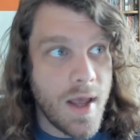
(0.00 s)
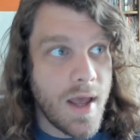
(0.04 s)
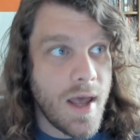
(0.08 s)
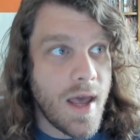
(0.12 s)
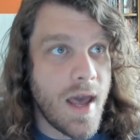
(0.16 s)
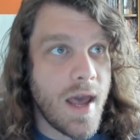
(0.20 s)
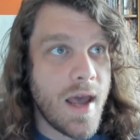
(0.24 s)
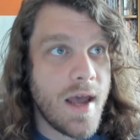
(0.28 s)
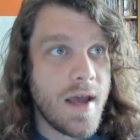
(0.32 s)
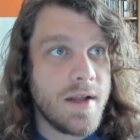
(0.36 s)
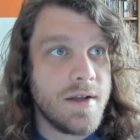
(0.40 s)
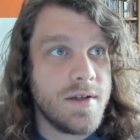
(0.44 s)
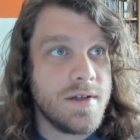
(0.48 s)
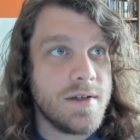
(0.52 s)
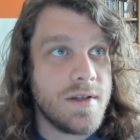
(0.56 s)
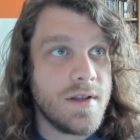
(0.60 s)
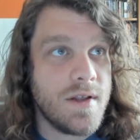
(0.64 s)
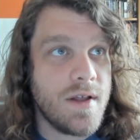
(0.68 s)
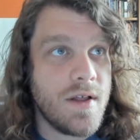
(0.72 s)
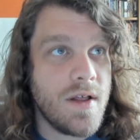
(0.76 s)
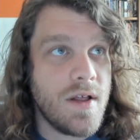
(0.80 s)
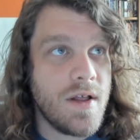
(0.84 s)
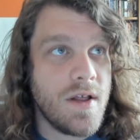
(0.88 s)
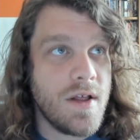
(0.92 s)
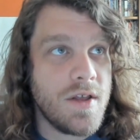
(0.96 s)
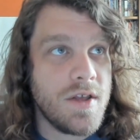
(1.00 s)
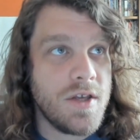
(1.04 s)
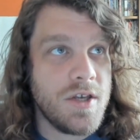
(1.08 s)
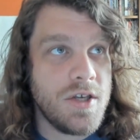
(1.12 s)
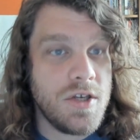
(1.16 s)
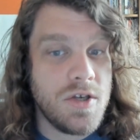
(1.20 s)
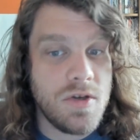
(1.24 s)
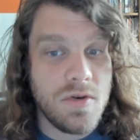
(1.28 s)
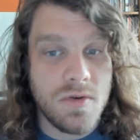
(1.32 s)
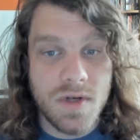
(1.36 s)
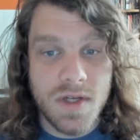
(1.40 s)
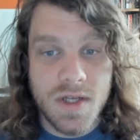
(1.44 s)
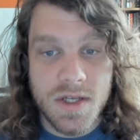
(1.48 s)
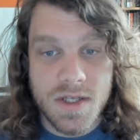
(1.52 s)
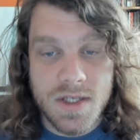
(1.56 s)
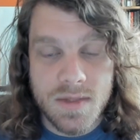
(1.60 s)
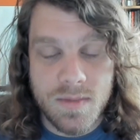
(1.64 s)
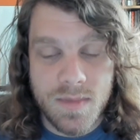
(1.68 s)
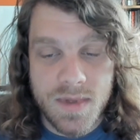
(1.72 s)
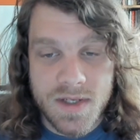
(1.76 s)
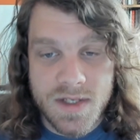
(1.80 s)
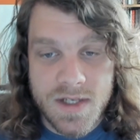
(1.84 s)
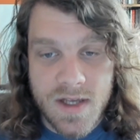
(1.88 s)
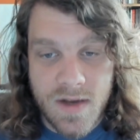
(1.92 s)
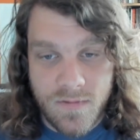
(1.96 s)
And you need to
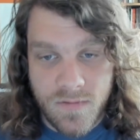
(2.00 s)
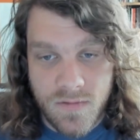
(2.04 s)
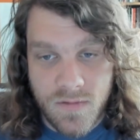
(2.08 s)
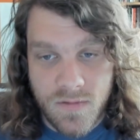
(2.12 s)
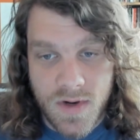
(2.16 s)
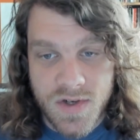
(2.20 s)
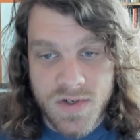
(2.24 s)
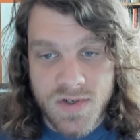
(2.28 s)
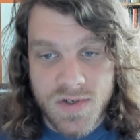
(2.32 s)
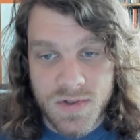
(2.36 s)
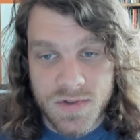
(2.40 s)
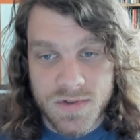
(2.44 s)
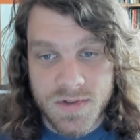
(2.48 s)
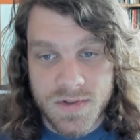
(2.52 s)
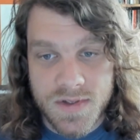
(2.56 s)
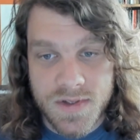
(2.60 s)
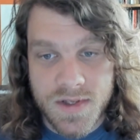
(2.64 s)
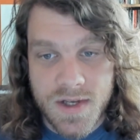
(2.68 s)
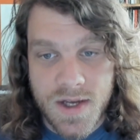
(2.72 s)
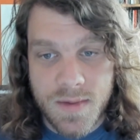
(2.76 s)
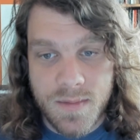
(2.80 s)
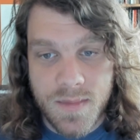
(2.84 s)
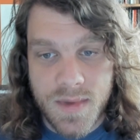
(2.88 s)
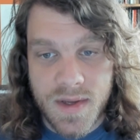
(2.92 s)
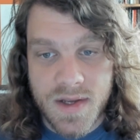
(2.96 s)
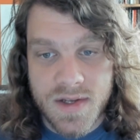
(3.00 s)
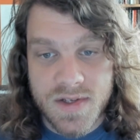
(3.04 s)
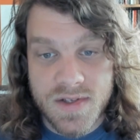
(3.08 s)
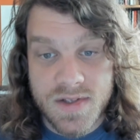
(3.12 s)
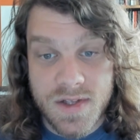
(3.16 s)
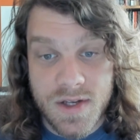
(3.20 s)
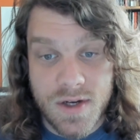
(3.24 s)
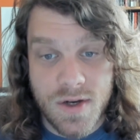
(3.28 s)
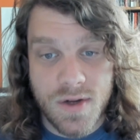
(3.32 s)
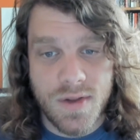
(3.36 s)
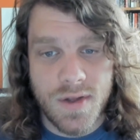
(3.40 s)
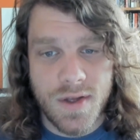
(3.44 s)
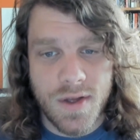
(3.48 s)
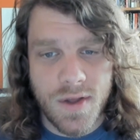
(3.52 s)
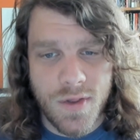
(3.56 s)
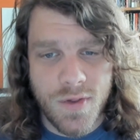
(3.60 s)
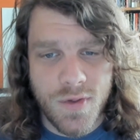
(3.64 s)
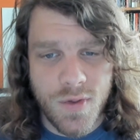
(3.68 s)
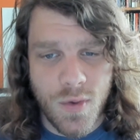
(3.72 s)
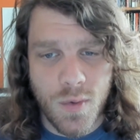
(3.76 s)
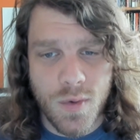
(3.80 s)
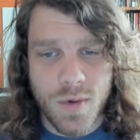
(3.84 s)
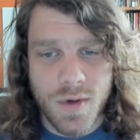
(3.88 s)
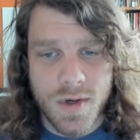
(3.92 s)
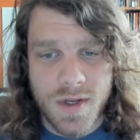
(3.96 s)
be deferential to them because they're the
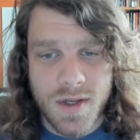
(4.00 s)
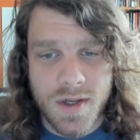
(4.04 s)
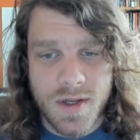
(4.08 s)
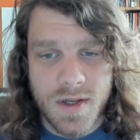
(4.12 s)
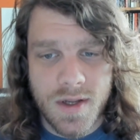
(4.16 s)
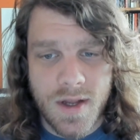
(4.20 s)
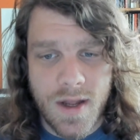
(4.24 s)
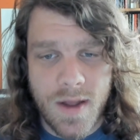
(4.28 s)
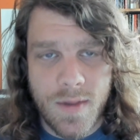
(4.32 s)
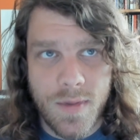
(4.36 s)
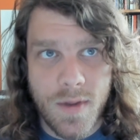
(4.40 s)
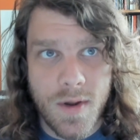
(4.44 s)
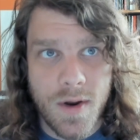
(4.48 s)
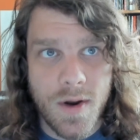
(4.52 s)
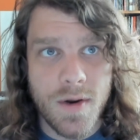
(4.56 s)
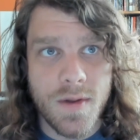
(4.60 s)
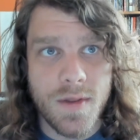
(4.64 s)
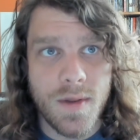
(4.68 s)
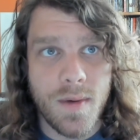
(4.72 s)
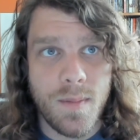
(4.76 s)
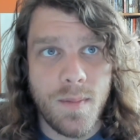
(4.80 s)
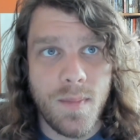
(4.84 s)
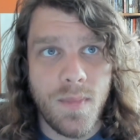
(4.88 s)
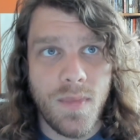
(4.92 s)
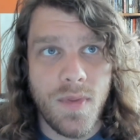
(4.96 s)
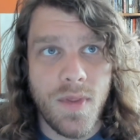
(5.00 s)
authority and they're the